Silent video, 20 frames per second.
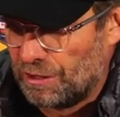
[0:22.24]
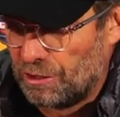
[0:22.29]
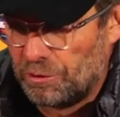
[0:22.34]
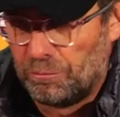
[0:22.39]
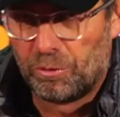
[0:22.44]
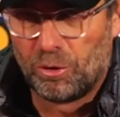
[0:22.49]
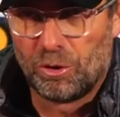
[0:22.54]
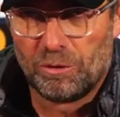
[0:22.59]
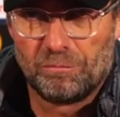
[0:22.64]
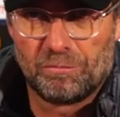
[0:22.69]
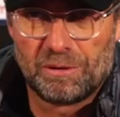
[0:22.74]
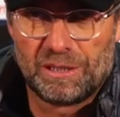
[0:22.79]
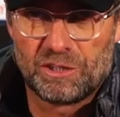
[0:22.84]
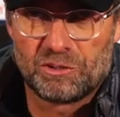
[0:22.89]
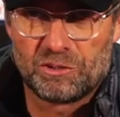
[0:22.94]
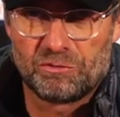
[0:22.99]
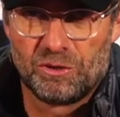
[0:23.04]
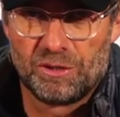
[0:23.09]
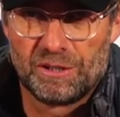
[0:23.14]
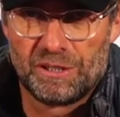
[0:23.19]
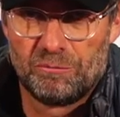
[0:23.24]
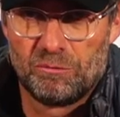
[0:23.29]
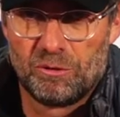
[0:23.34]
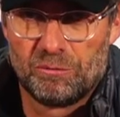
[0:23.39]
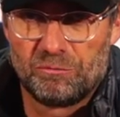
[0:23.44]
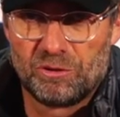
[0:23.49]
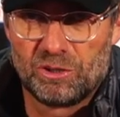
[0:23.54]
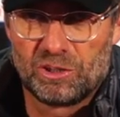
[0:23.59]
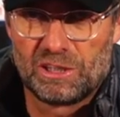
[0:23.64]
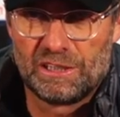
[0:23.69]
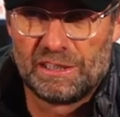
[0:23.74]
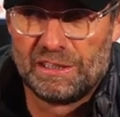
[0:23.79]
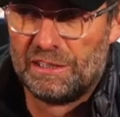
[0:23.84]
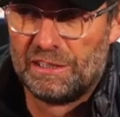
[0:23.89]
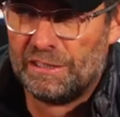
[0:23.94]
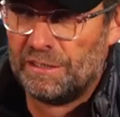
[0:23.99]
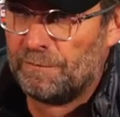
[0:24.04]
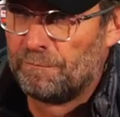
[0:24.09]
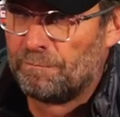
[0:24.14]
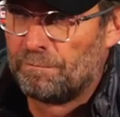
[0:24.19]
very important players for them, obviously.
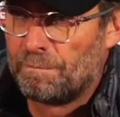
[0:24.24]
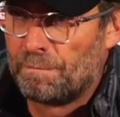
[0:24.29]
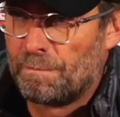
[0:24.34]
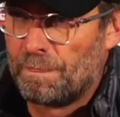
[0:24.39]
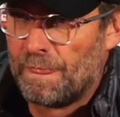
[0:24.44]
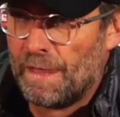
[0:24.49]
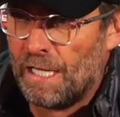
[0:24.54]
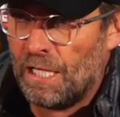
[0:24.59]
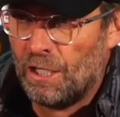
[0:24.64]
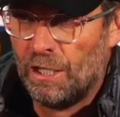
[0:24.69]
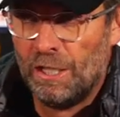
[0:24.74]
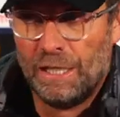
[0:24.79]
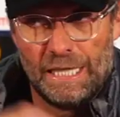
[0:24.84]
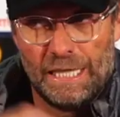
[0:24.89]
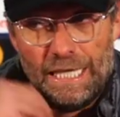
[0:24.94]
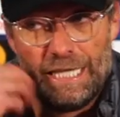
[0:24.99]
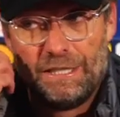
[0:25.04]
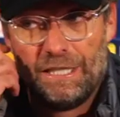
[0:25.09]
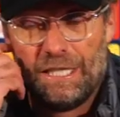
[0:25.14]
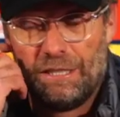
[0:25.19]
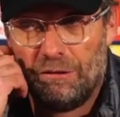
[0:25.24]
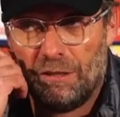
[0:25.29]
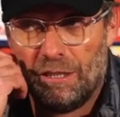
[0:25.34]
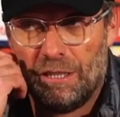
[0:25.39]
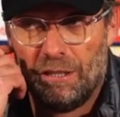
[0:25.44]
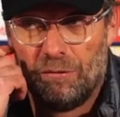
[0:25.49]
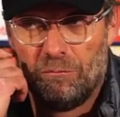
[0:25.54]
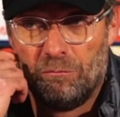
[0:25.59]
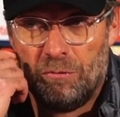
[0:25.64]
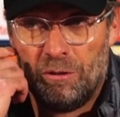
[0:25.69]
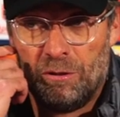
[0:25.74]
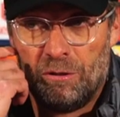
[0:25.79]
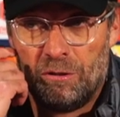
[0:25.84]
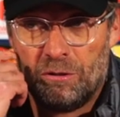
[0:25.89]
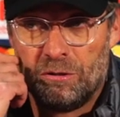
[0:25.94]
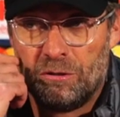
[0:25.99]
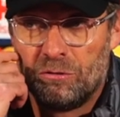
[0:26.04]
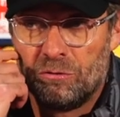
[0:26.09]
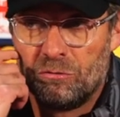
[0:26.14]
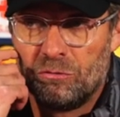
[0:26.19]
And then, um,
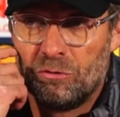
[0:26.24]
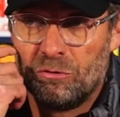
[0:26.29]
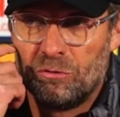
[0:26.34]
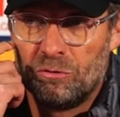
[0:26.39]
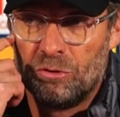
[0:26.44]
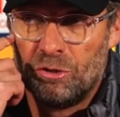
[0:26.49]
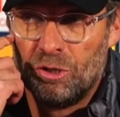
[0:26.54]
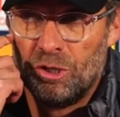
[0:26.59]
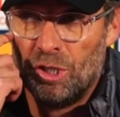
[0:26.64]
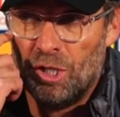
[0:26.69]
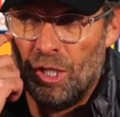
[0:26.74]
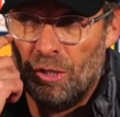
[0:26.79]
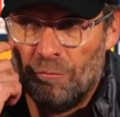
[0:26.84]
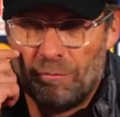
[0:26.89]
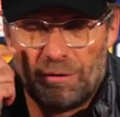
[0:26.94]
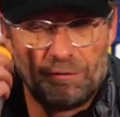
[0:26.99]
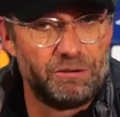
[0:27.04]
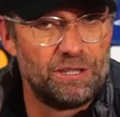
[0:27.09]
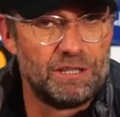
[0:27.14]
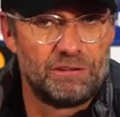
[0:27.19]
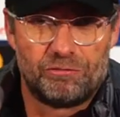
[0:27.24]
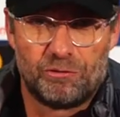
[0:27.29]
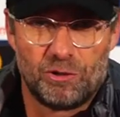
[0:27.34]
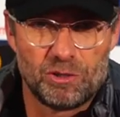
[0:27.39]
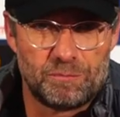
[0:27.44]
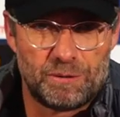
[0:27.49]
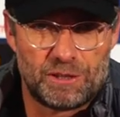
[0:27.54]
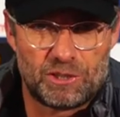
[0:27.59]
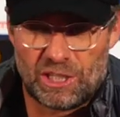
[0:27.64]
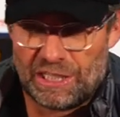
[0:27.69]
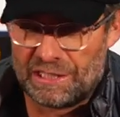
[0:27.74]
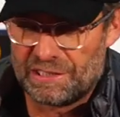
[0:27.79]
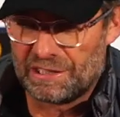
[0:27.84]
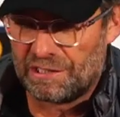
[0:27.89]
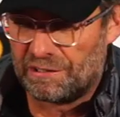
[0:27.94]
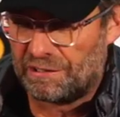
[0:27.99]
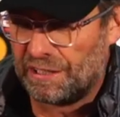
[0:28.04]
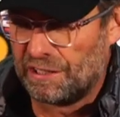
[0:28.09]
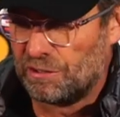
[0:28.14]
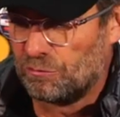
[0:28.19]
but we had the first big chance,
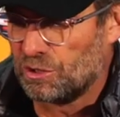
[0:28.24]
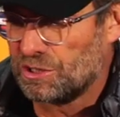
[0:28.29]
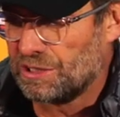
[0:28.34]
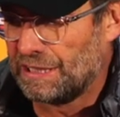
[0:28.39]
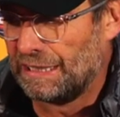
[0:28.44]
I think it was